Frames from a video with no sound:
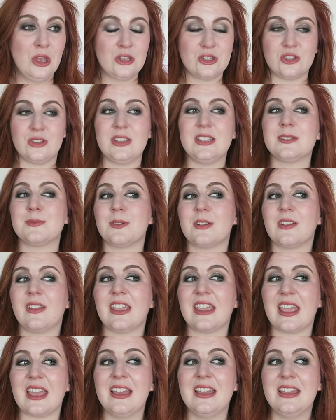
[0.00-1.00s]
So these were
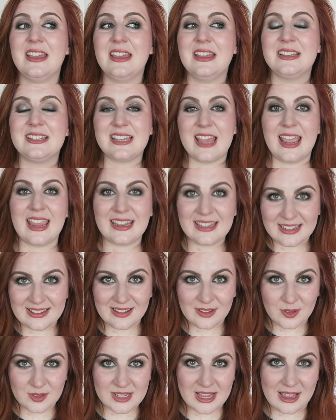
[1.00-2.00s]
like tiny
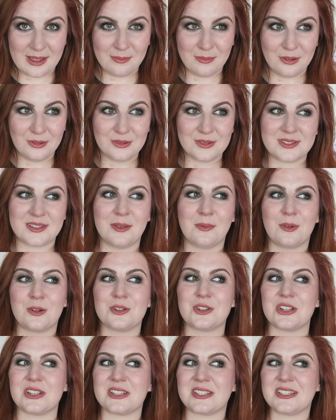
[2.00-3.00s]
little samples that were
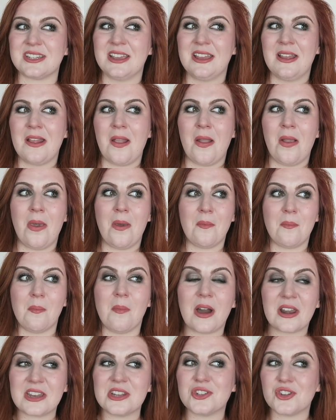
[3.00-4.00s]
just
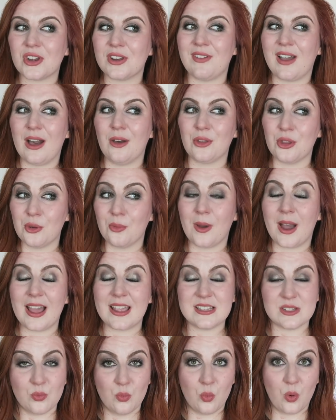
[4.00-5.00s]
monetary value
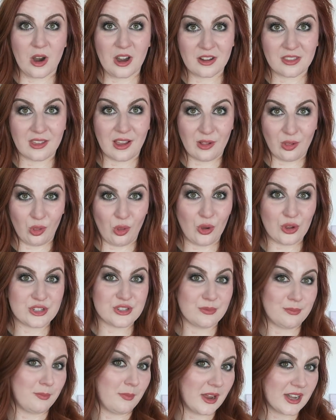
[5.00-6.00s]
wise worth a
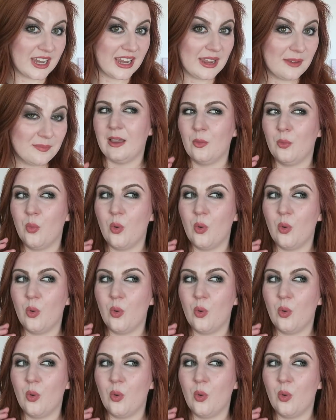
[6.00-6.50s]
lot of money.